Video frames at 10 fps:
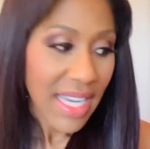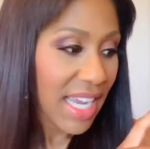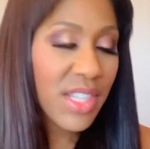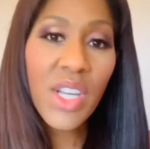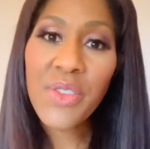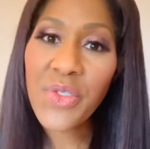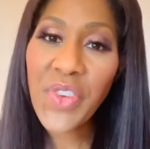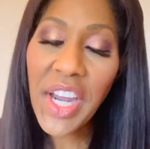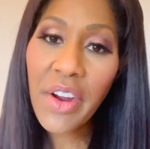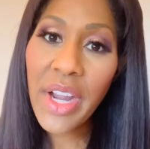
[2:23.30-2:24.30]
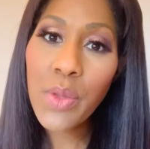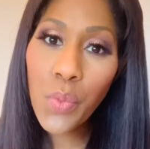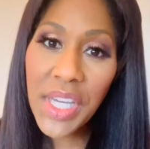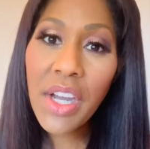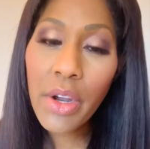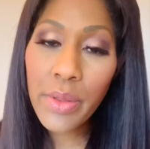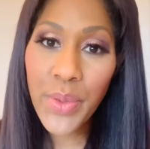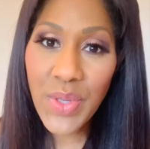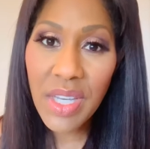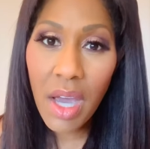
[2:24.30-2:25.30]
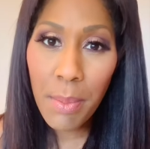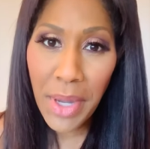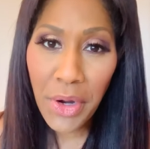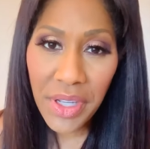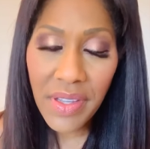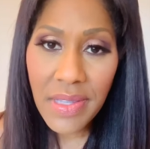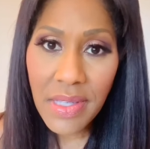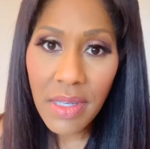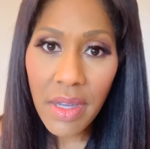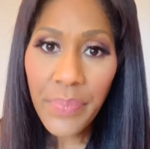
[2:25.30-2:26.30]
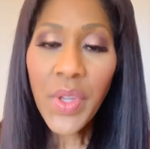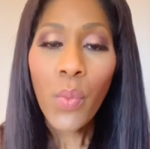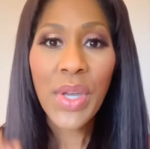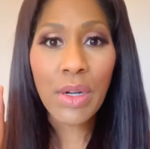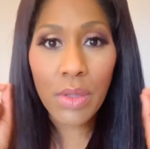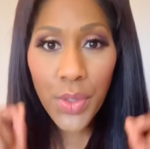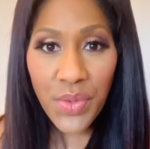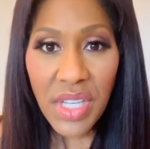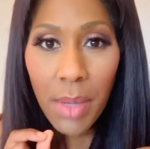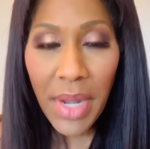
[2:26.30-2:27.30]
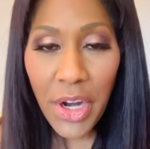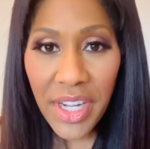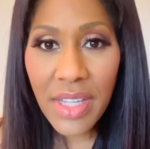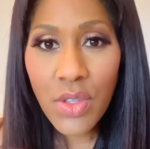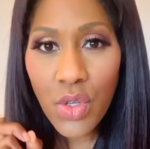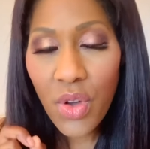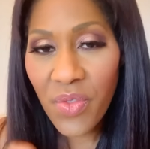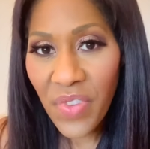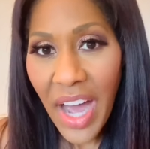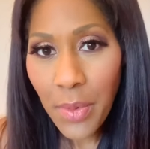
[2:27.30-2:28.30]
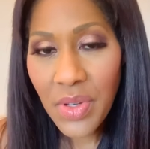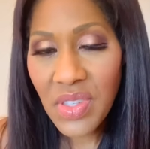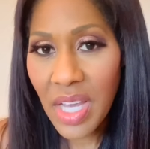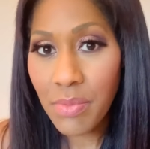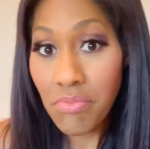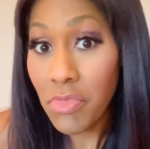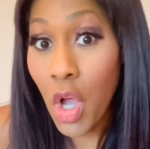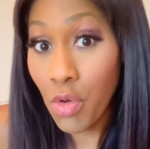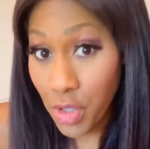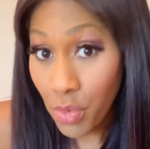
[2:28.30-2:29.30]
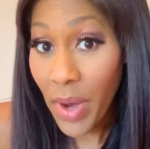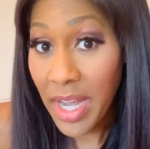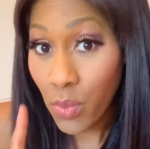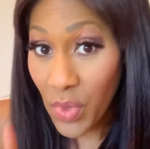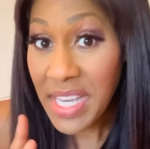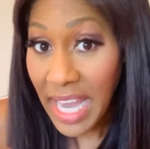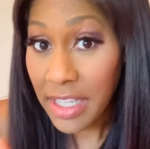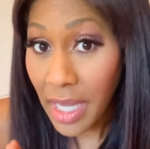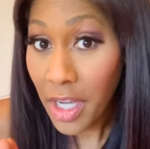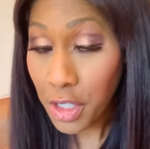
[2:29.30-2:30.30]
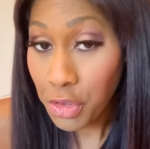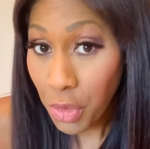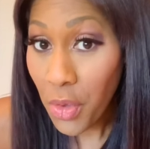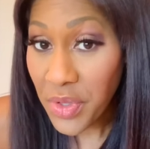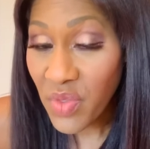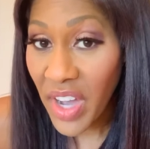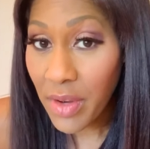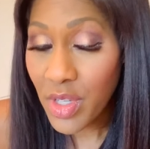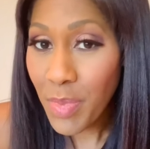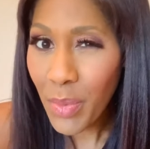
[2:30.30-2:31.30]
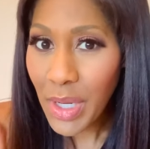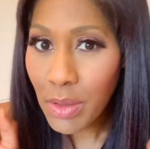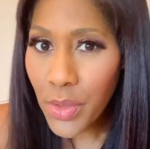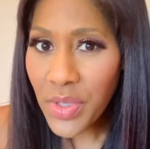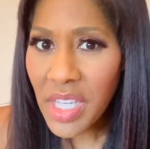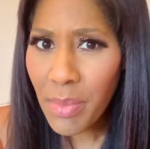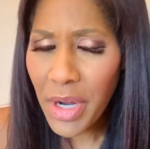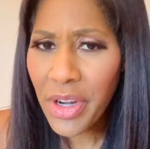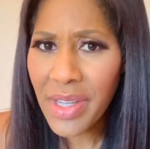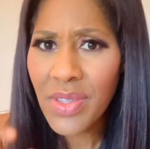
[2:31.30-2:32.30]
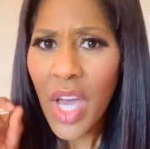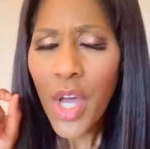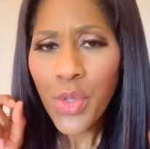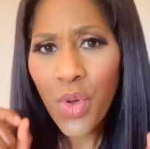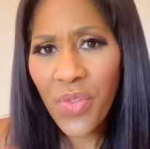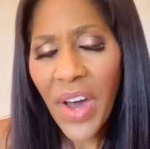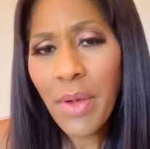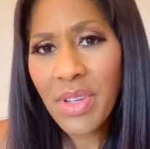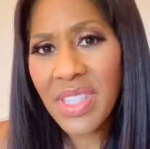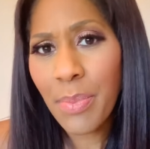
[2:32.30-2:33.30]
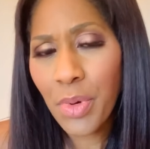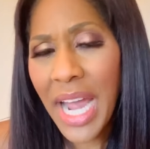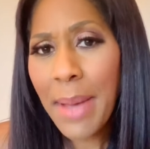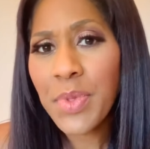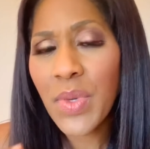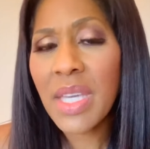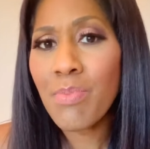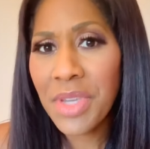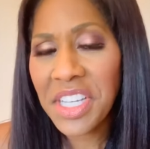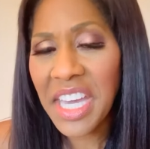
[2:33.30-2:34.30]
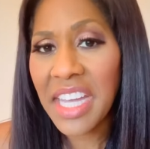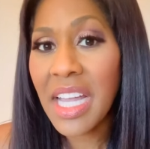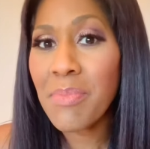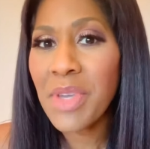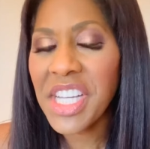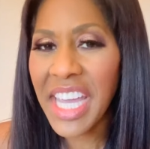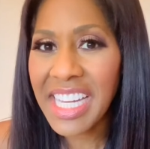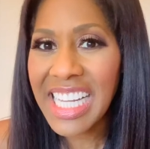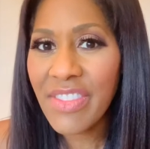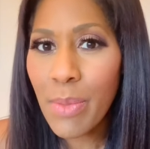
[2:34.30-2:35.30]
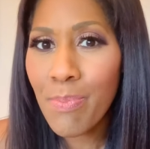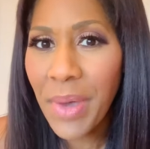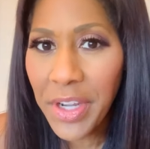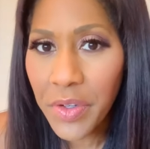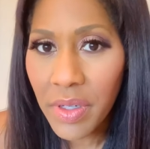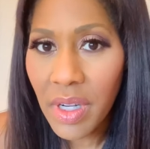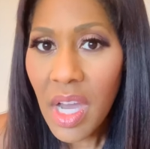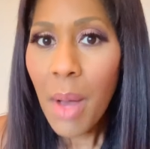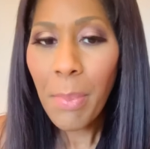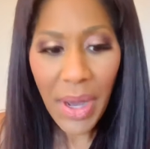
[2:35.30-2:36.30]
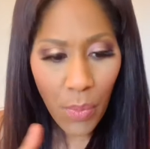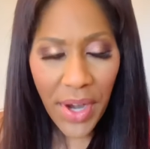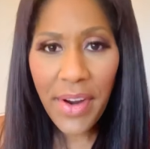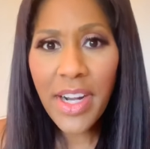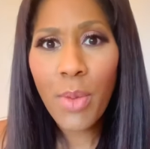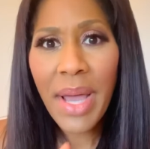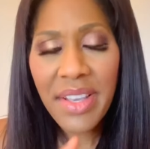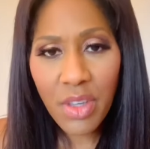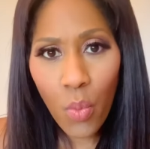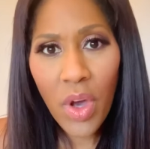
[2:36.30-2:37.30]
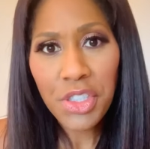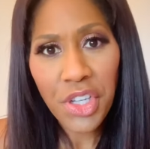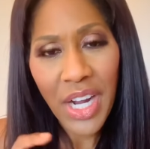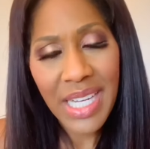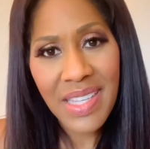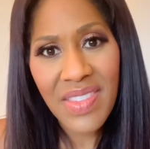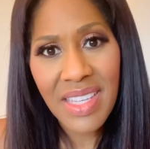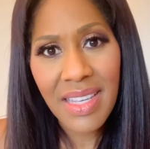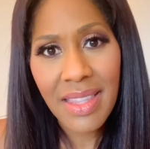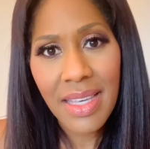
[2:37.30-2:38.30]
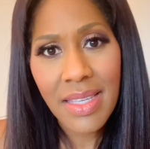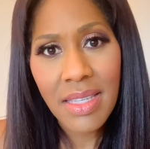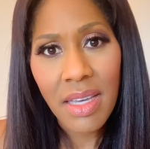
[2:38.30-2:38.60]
It's unfair, and we are losing Americans. We are losing Americans to a virus that, yo, you're right, we cannot control this virus, but we are losing Americans to a virus that perhaps we can mitigate and mitigate even better by wearing our mask and washing our hands and things like this.